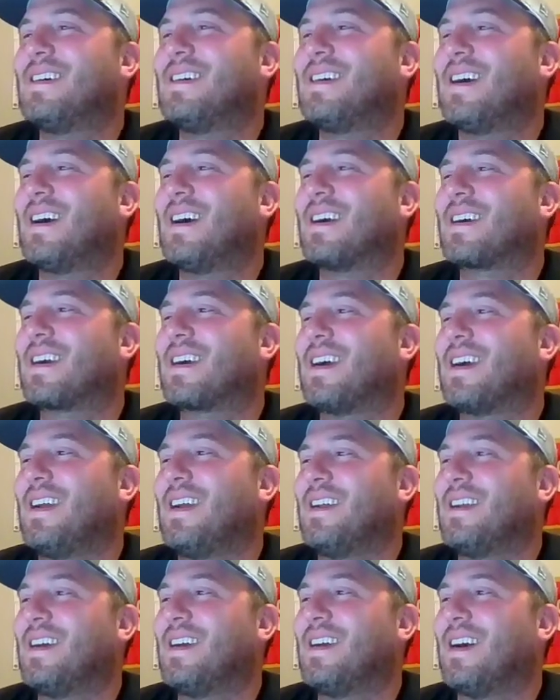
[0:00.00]
All right.
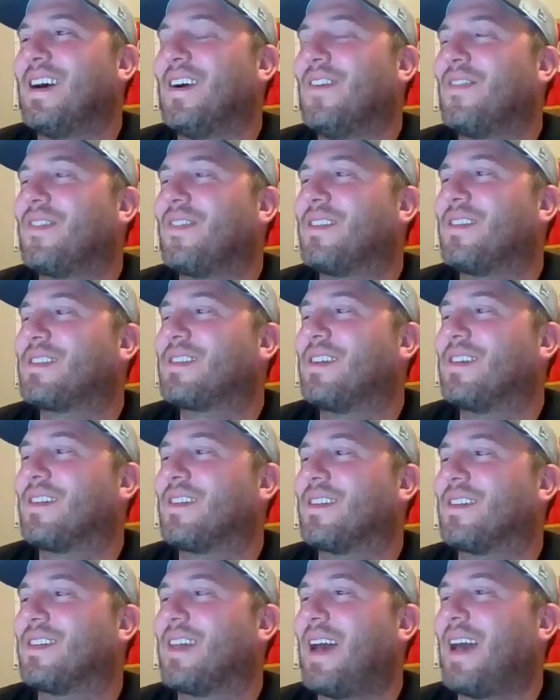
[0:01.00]
So the
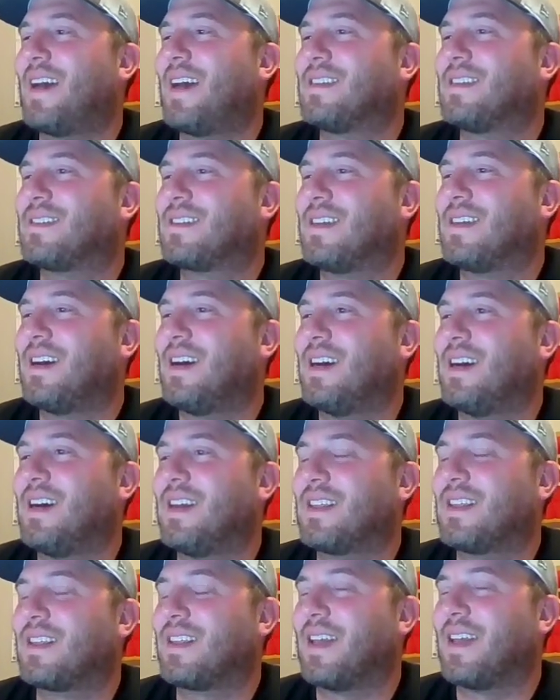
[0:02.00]
last
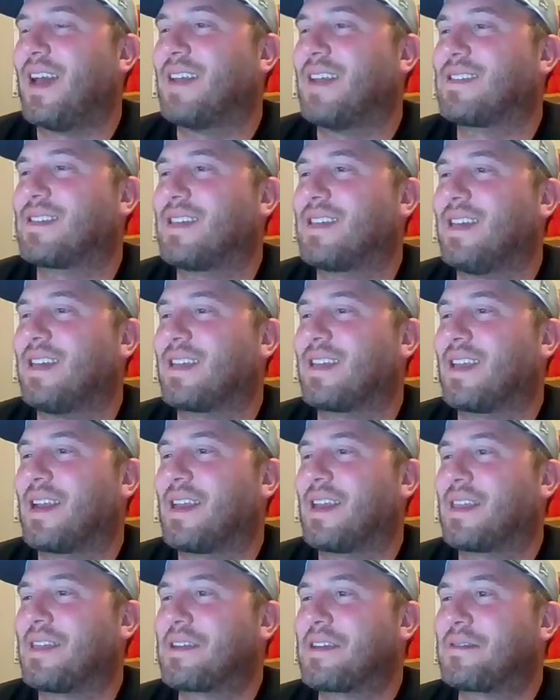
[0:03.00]
thing that I
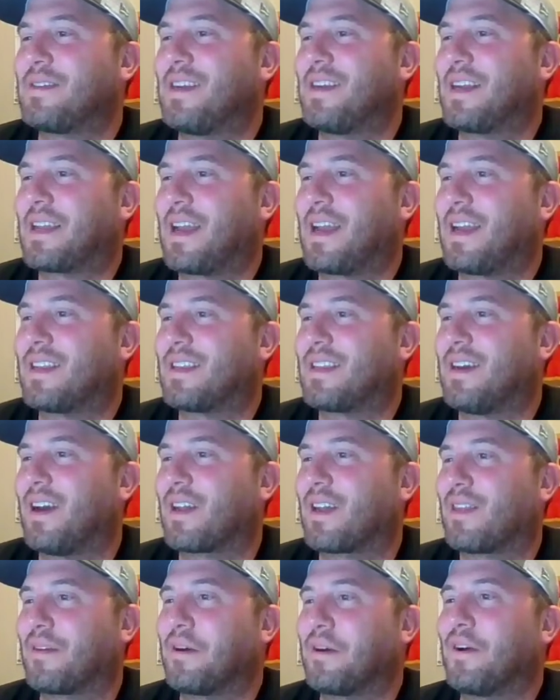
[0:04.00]
think we need to kind of
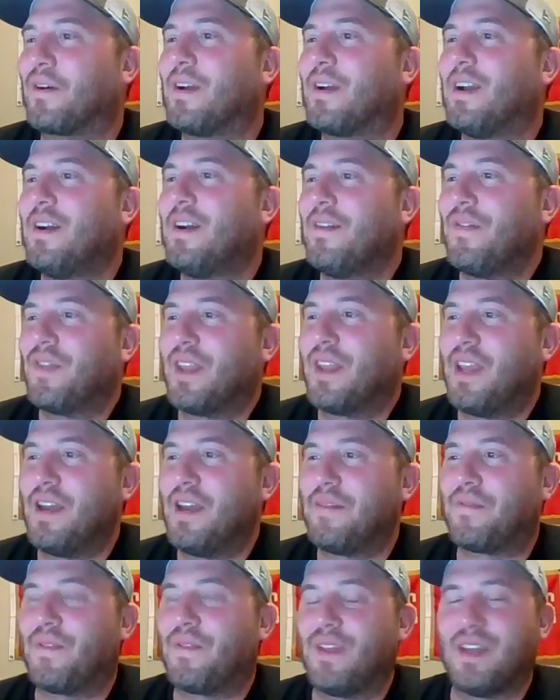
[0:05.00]
talk through,
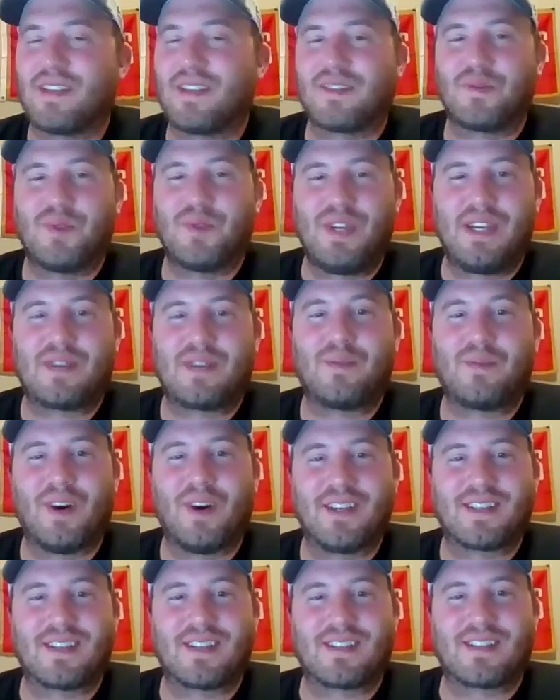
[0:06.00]
if this week
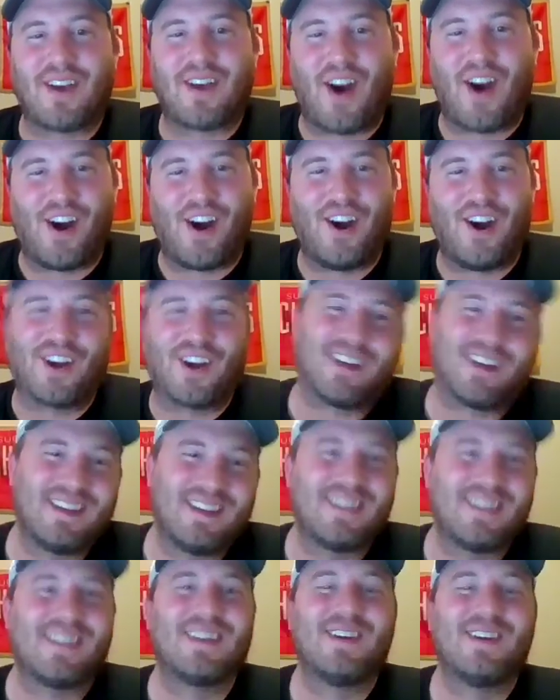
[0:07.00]
was a song,
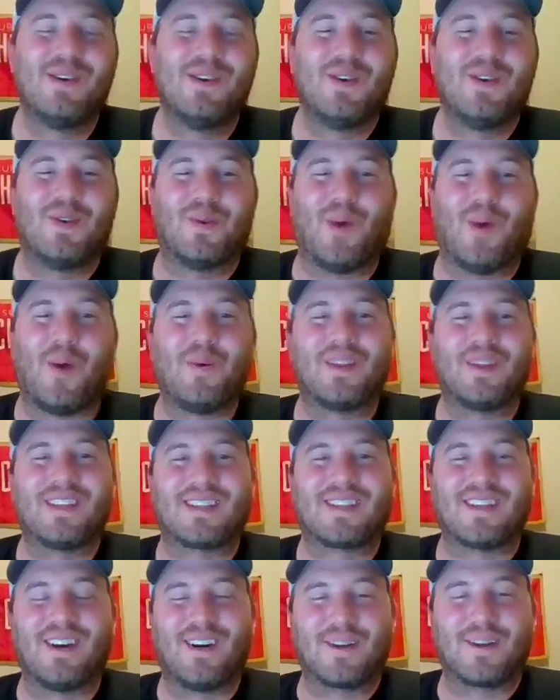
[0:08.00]
what would the
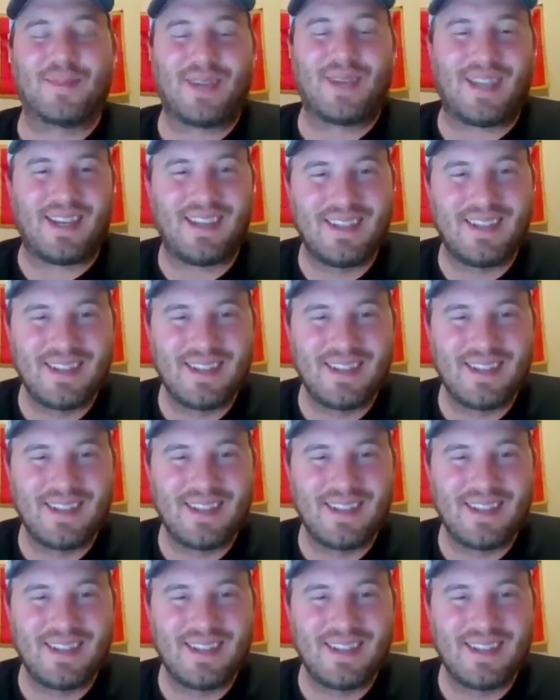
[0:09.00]
song be?